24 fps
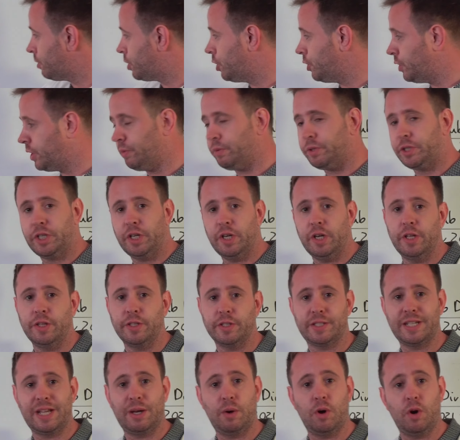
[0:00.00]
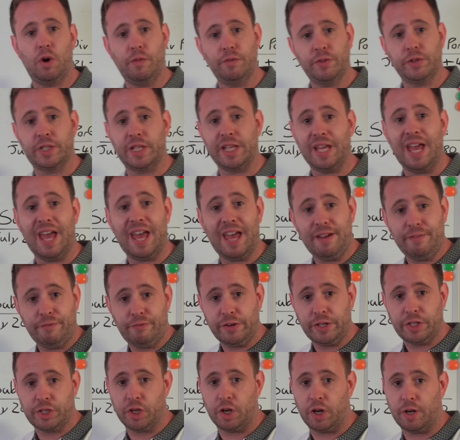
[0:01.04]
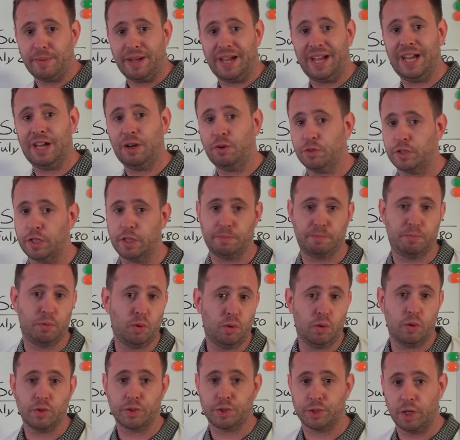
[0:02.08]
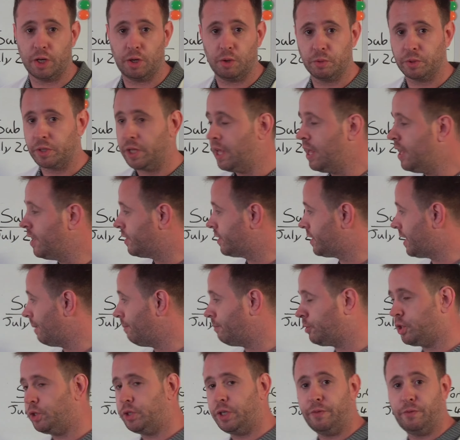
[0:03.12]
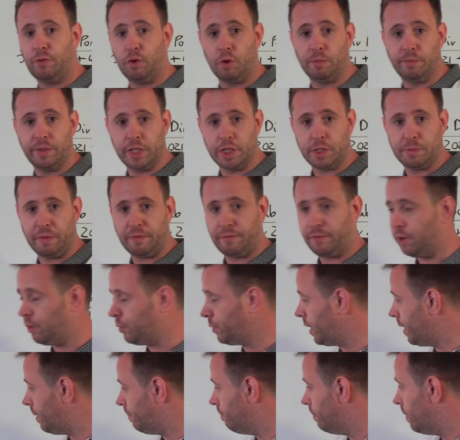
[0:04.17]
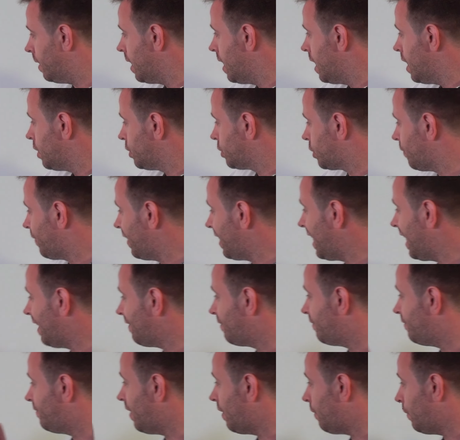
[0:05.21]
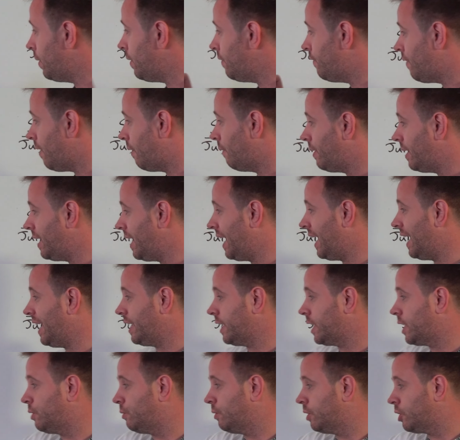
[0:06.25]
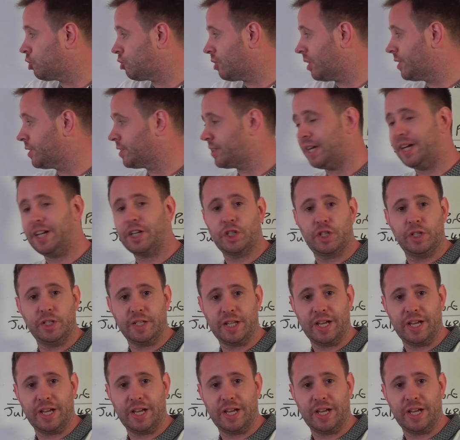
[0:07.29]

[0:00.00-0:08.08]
duty returns. Now, obviously, every time a house is bought or sold, stamp duty form needs to be filled in. So they have very, very accurate transaction